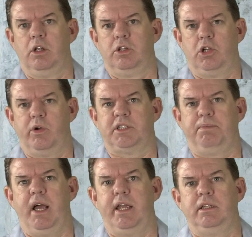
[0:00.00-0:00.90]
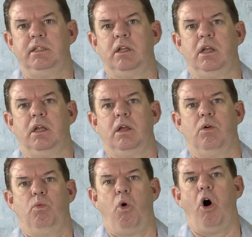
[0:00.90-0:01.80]
To explain
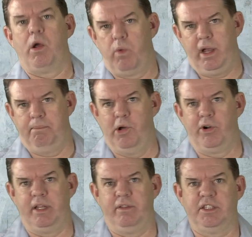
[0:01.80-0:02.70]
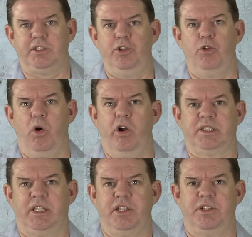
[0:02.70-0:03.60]
why we are building this new
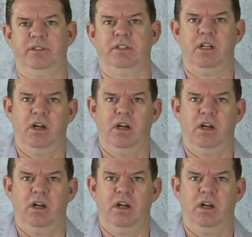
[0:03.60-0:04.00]
workstation,